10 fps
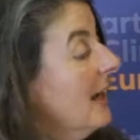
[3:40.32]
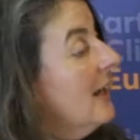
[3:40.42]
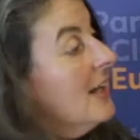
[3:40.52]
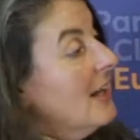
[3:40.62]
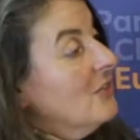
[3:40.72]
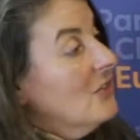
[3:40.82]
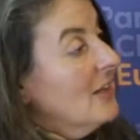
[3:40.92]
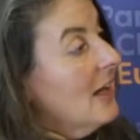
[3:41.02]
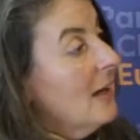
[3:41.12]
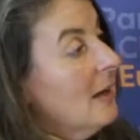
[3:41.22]
It is,
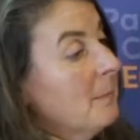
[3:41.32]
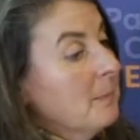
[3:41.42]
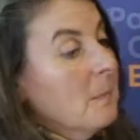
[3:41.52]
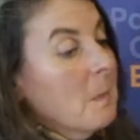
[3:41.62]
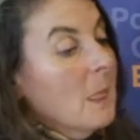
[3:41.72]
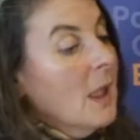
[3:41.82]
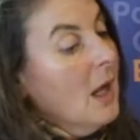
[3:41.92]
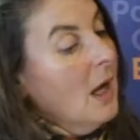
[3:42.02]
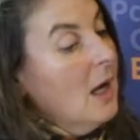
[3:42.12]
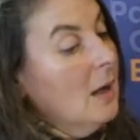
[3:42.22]

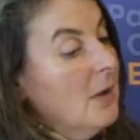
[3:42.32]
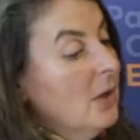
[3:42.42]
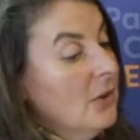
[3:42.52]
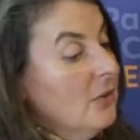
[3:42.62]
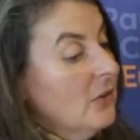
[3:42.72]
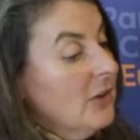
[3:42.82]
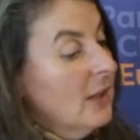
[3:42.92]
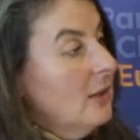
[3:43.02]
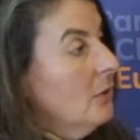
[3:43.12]
another thing,